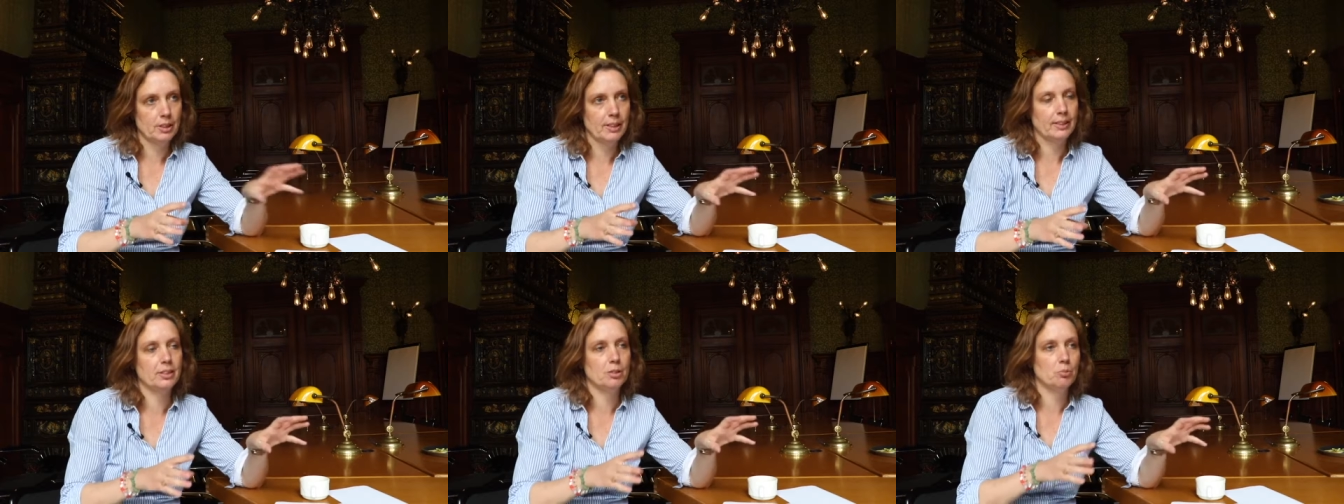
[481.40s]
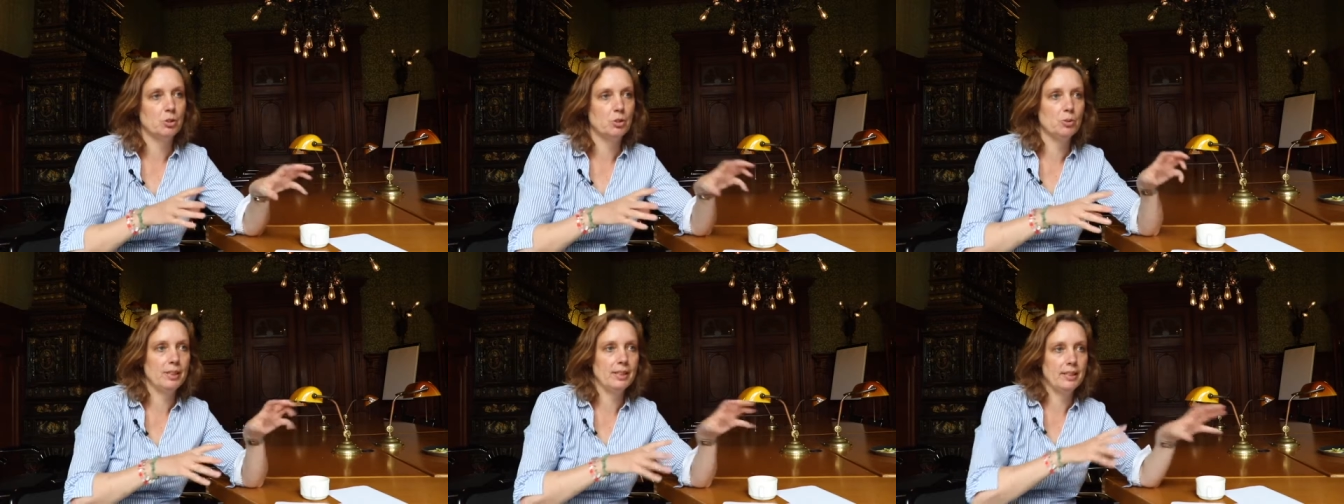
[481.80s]
connection
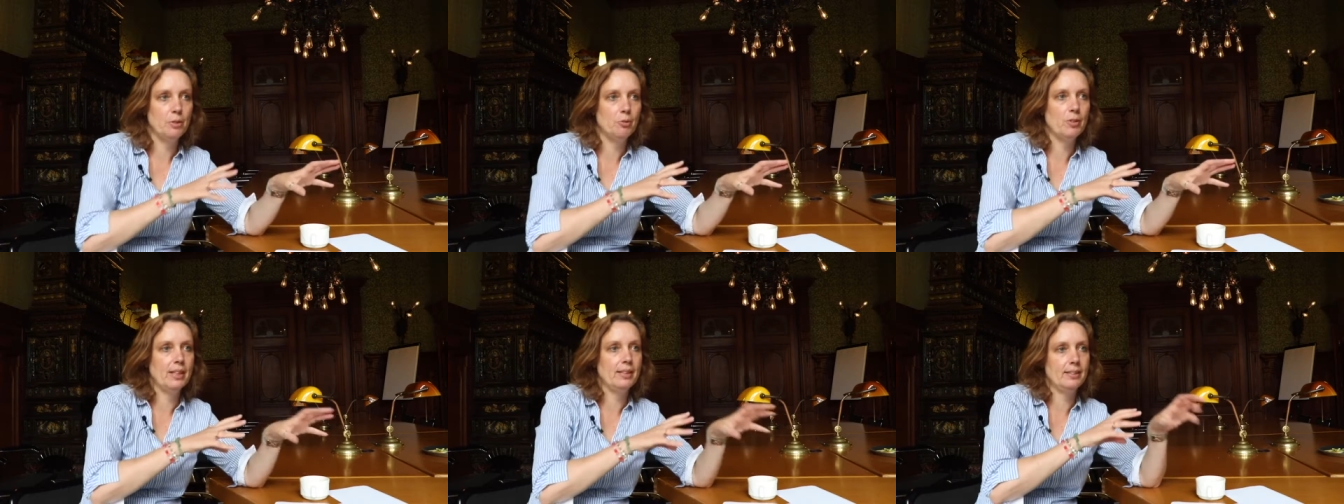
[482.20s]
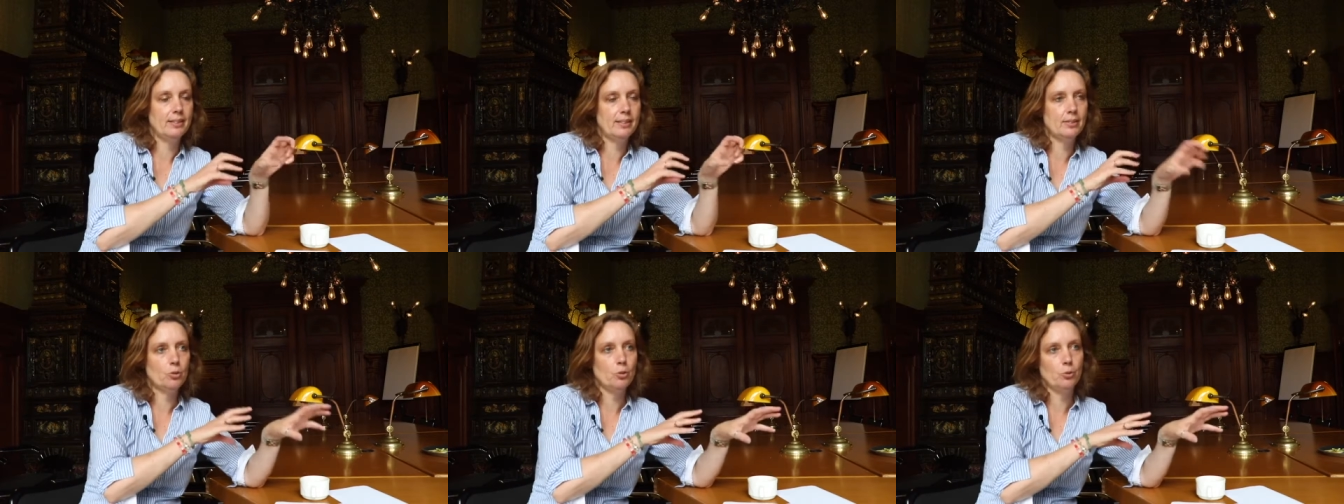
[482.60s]
between
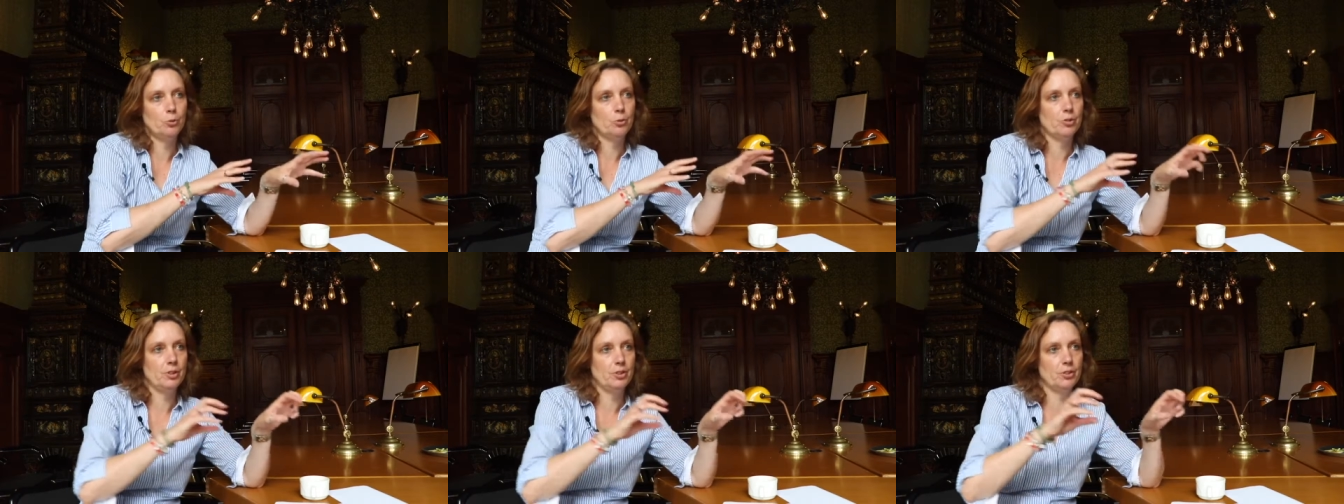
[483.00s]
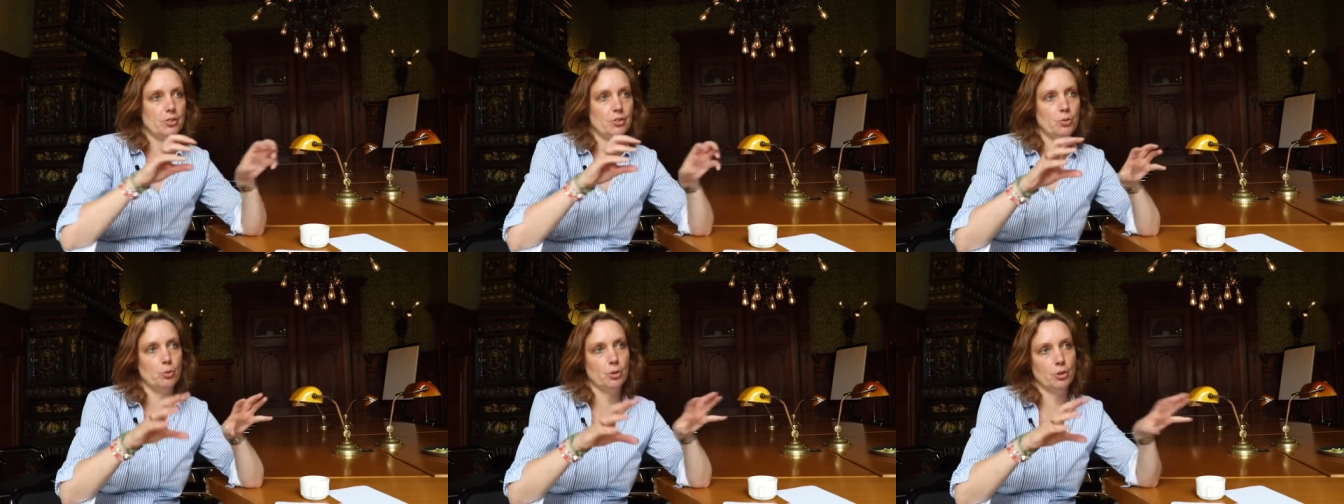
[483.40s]
events,
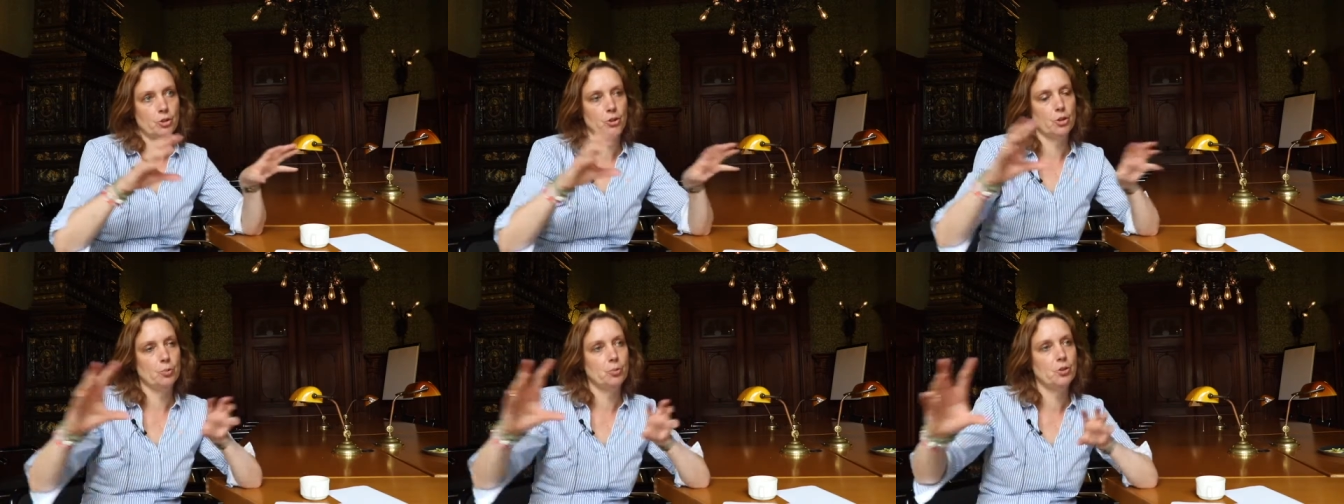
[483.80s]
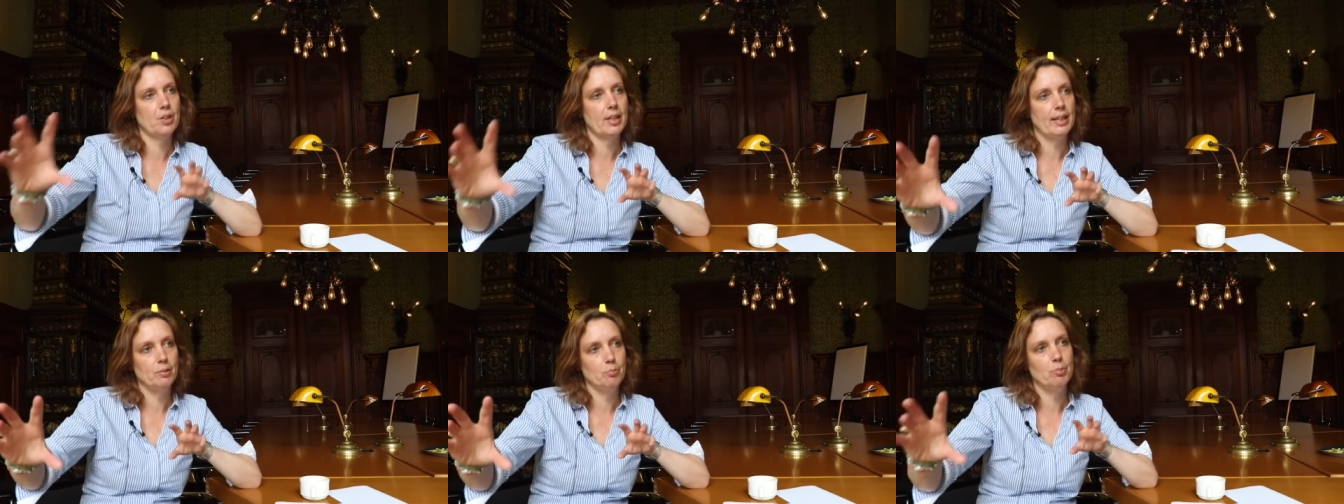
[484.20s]
conferences, workshops,
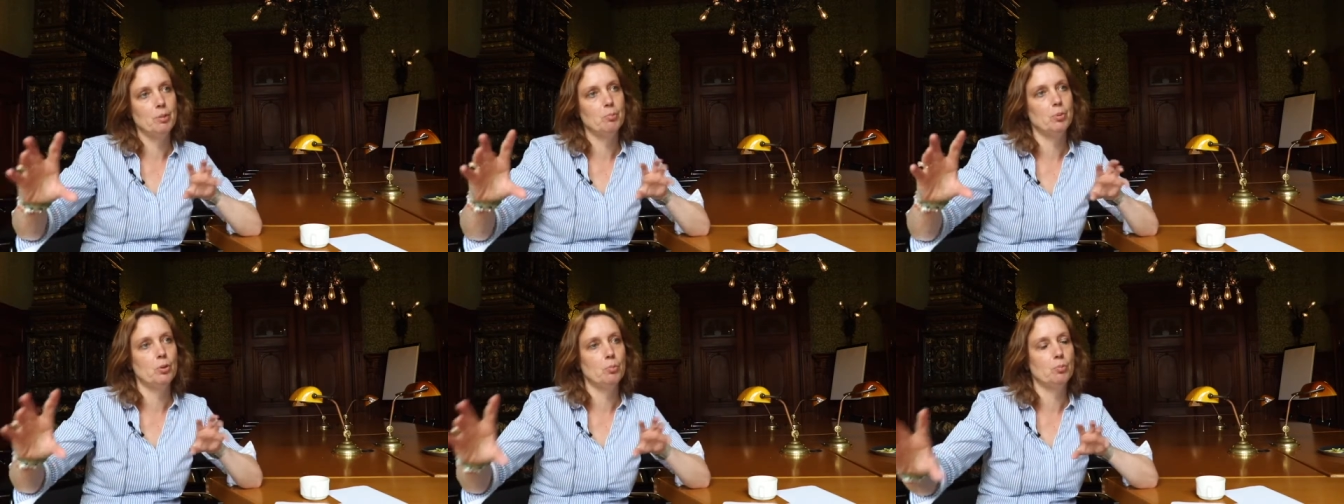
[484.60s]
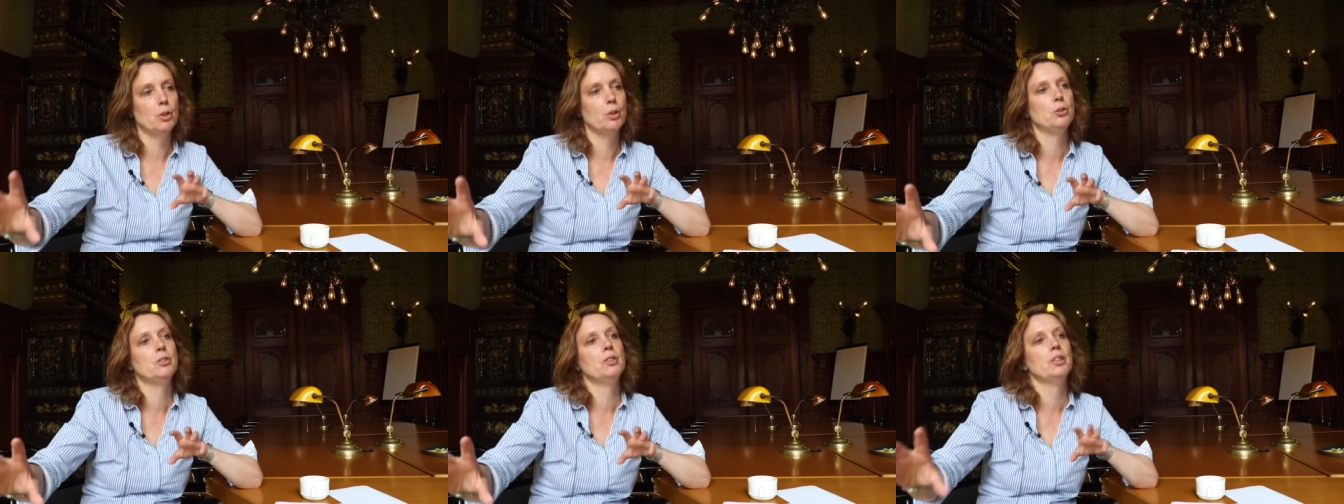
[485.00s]
and people
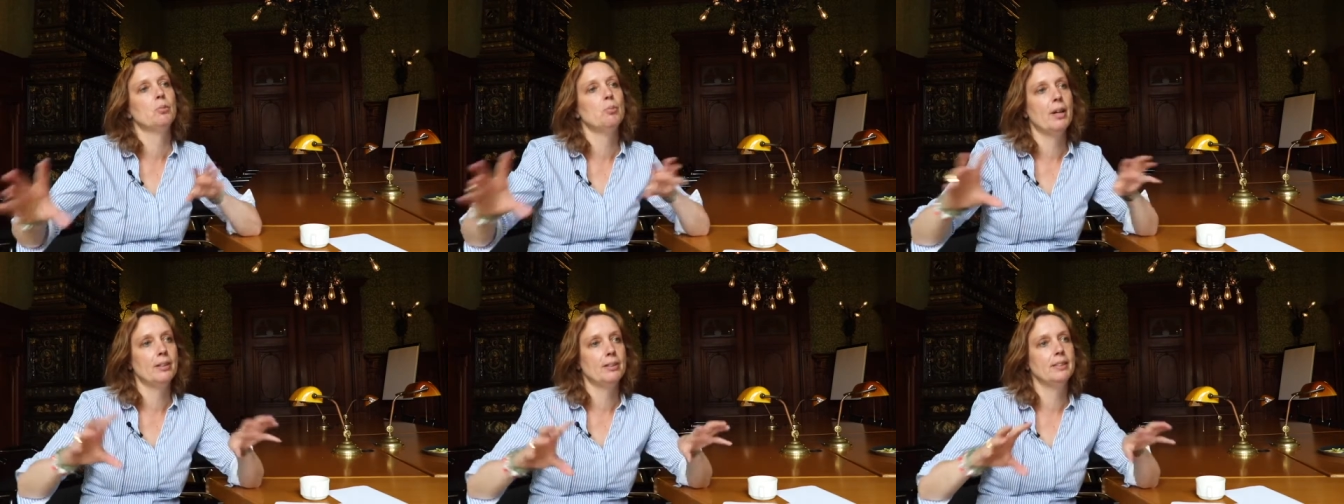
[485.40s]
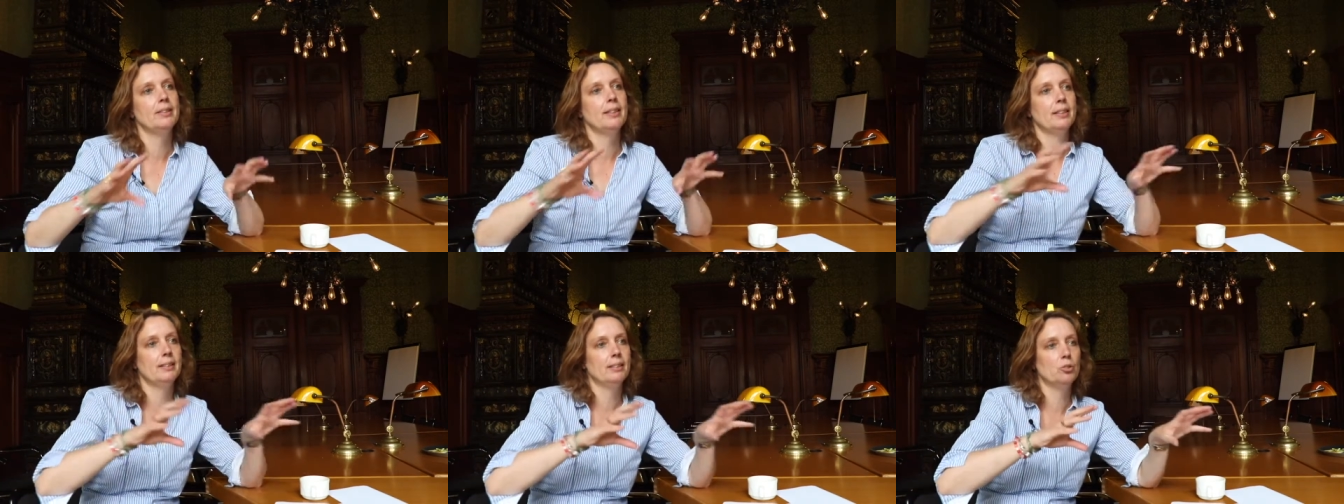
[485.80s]
posting about
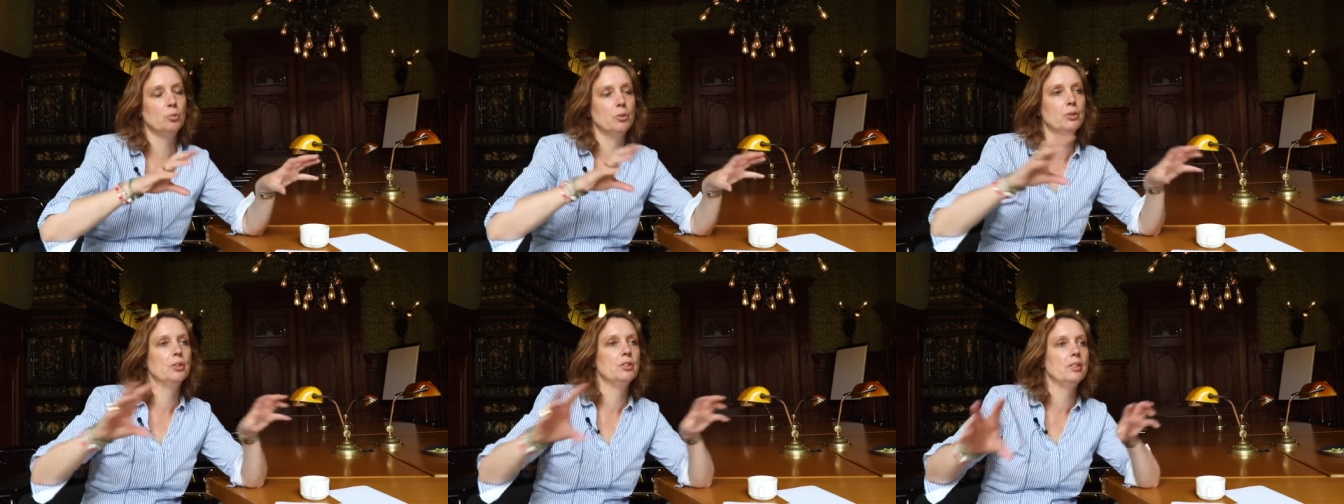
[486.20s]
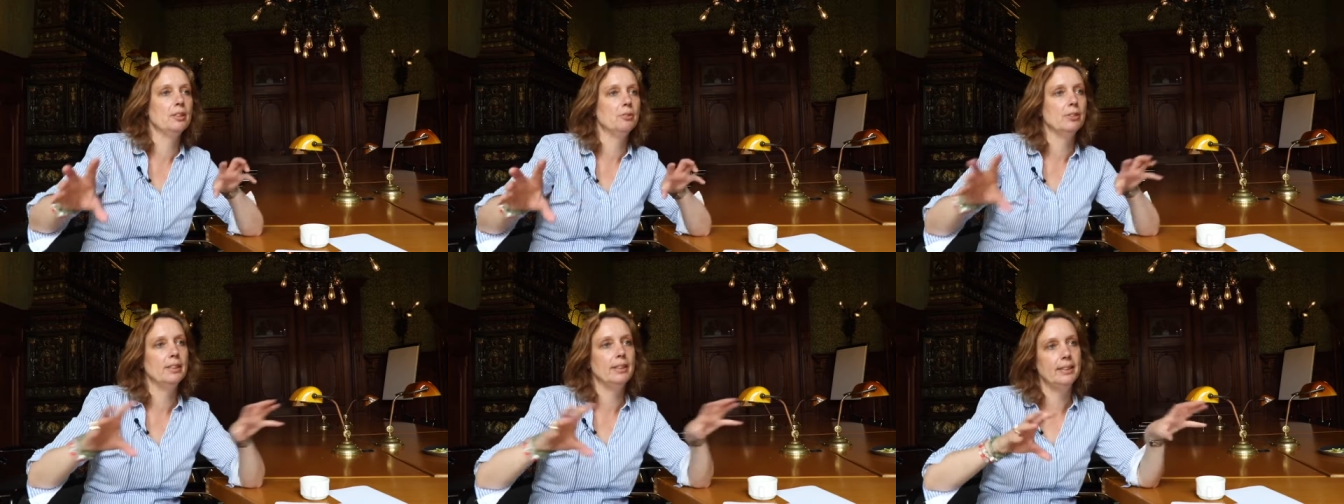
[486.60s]
it, and the
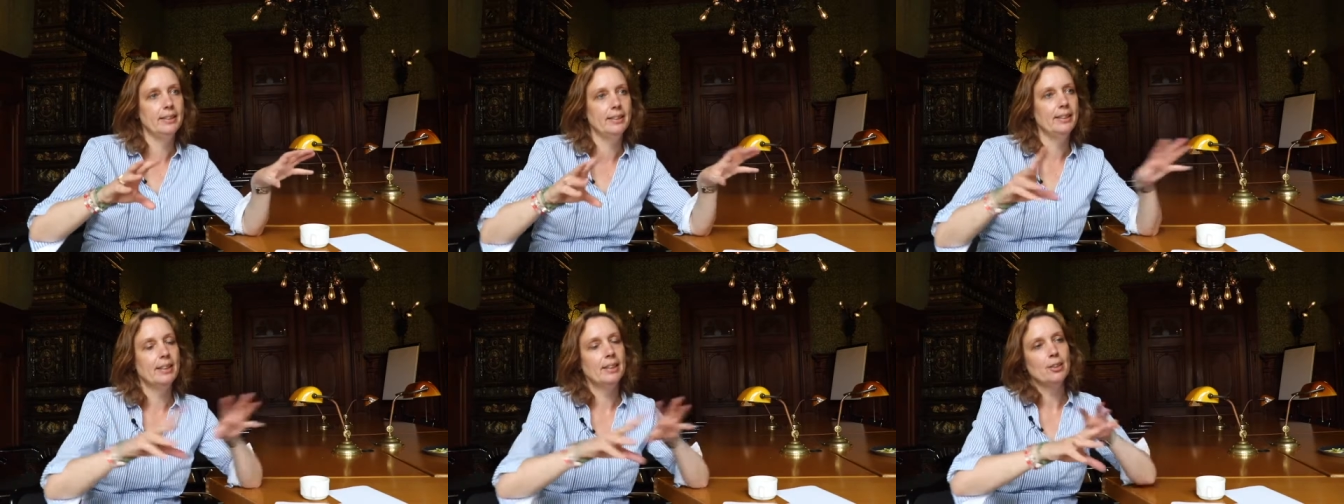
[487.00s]
community really